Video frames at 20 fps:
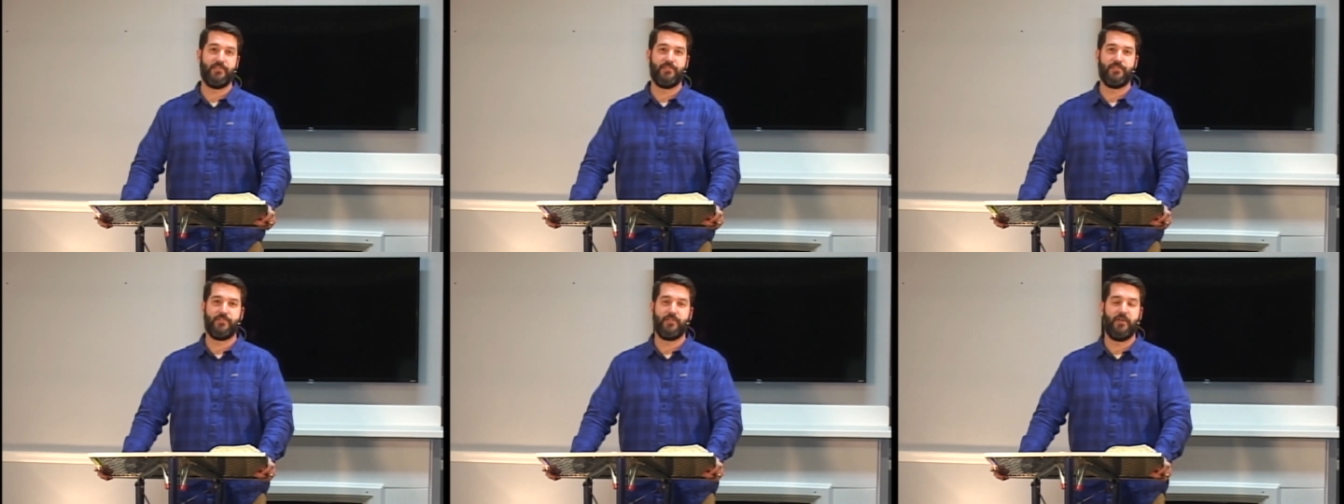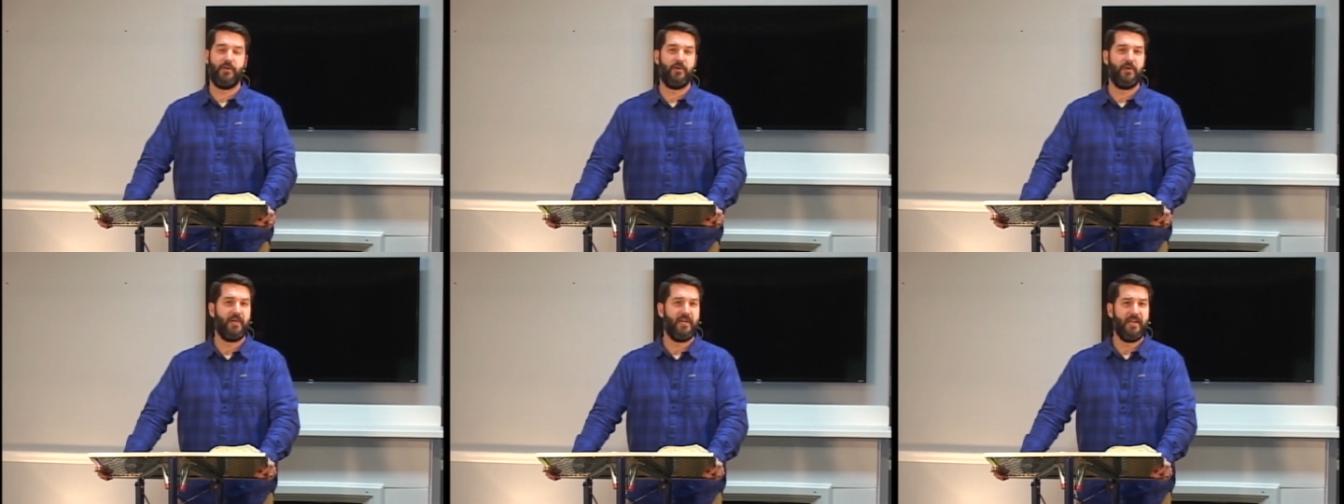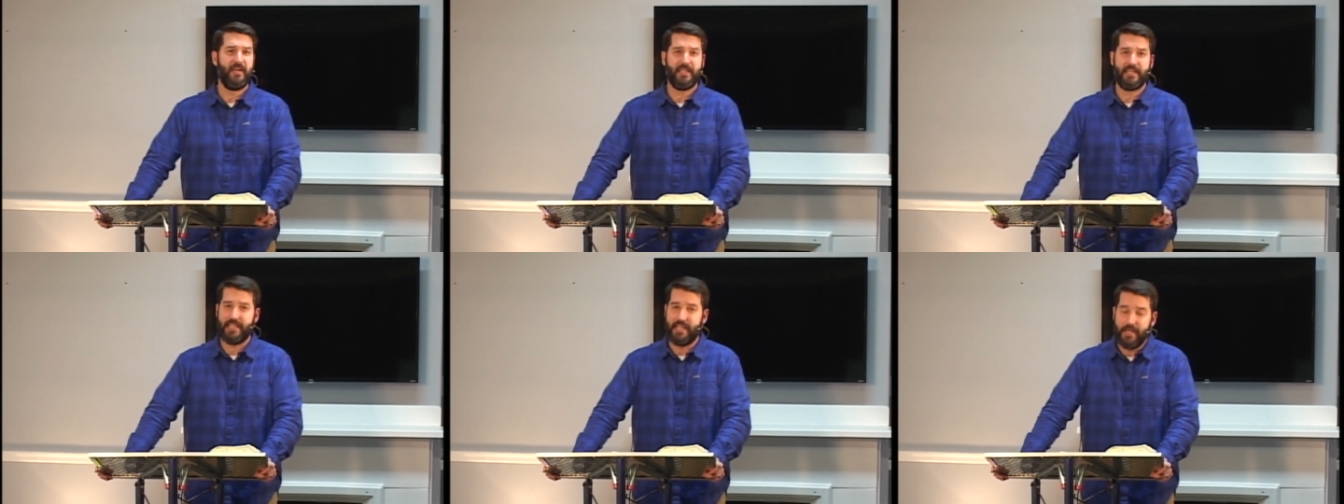And so
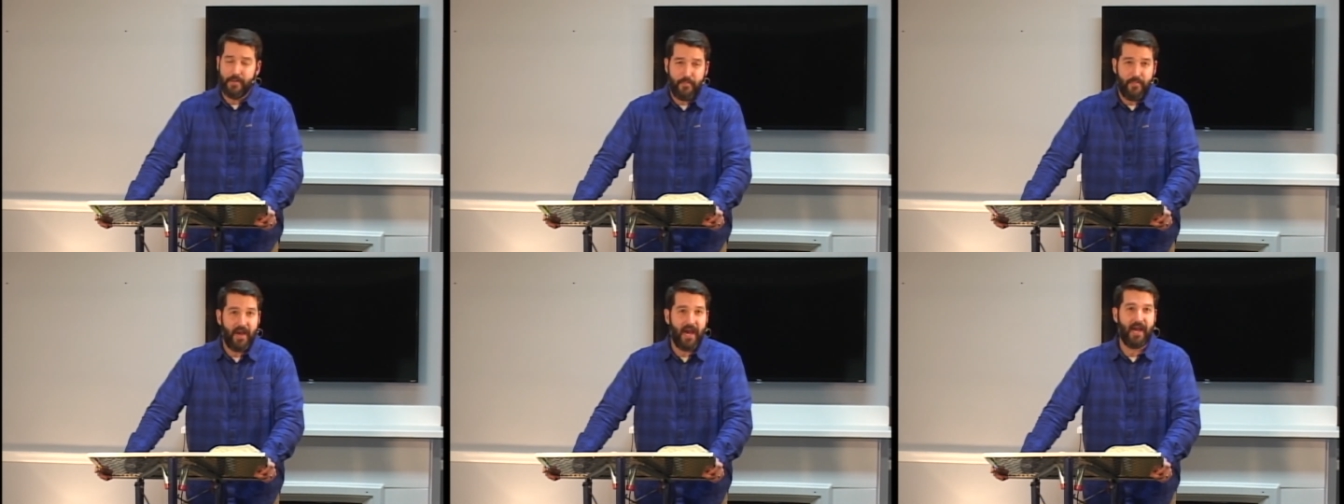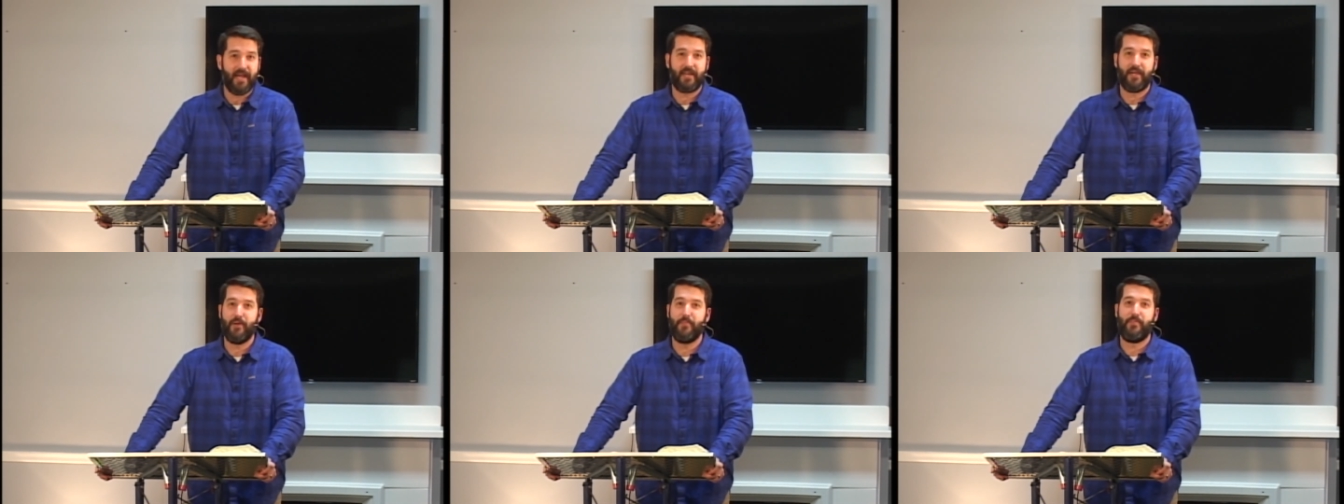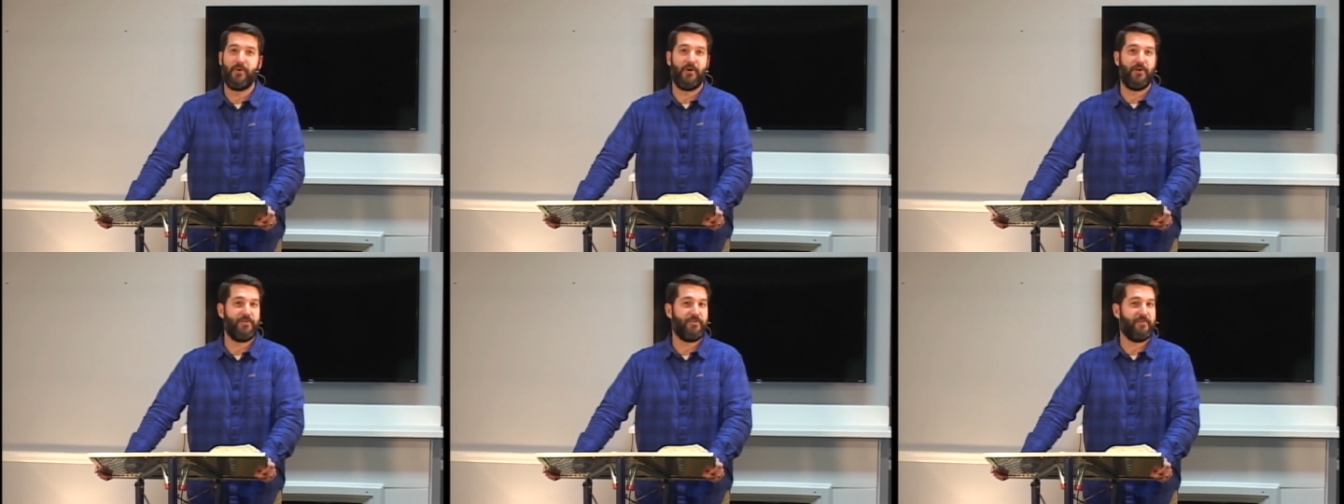get back
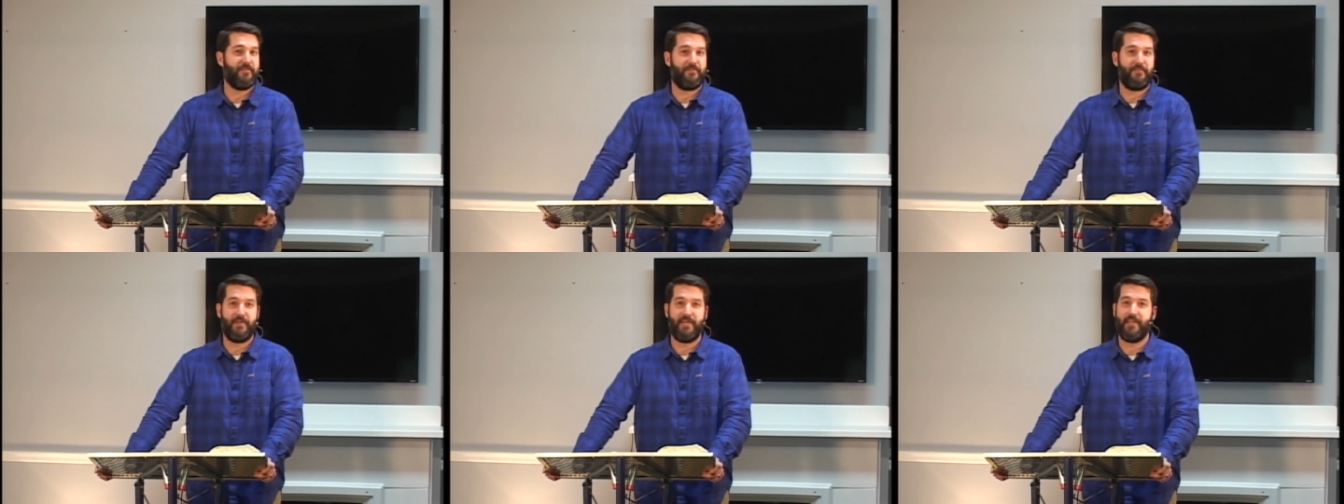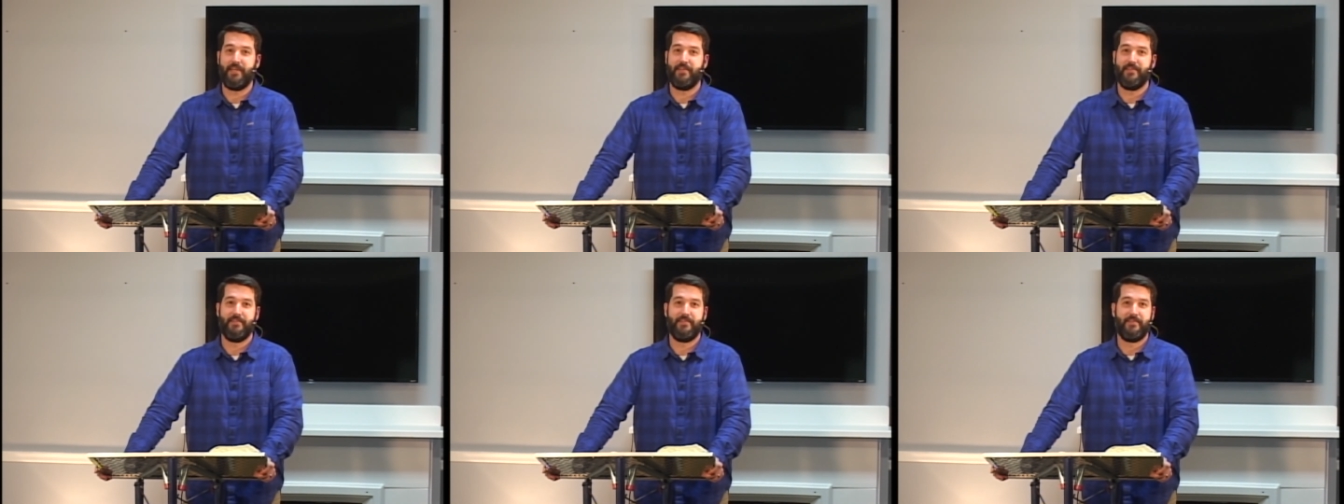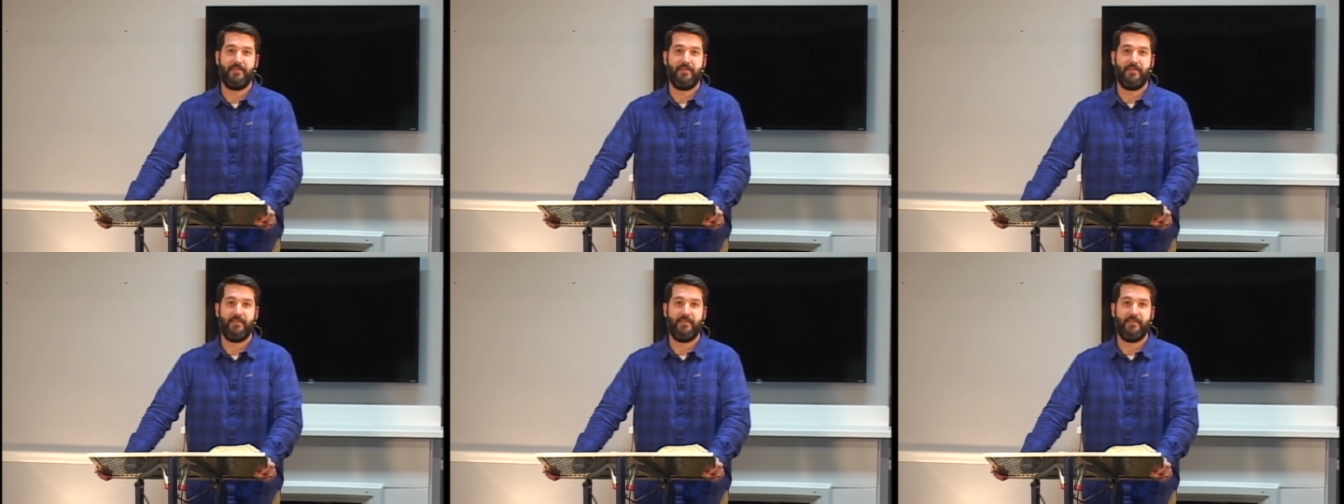up on your feet.